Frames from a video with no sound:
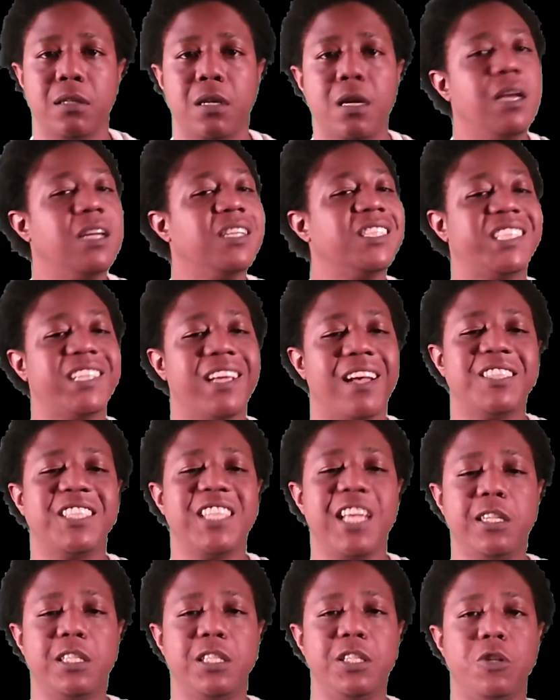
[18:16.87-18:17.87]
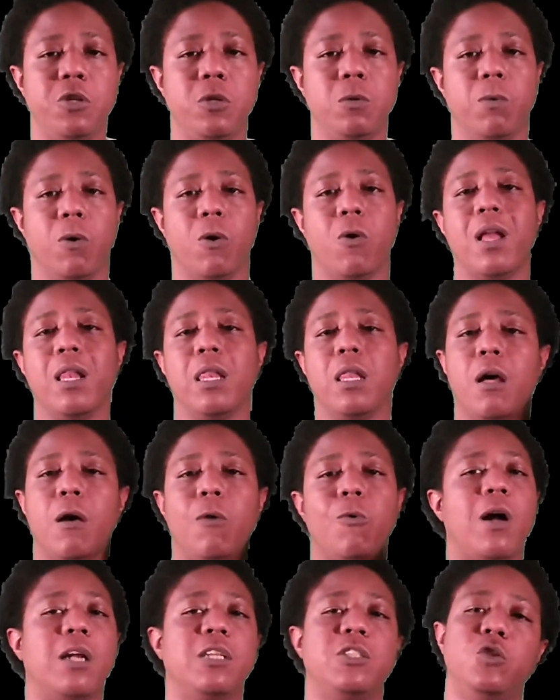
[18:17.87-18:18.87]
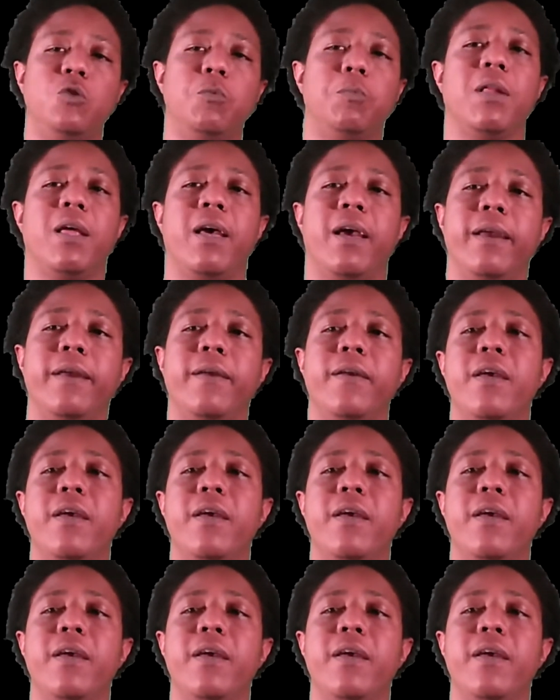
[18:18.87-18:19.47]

Shouts out to you, bro. I love watching you play.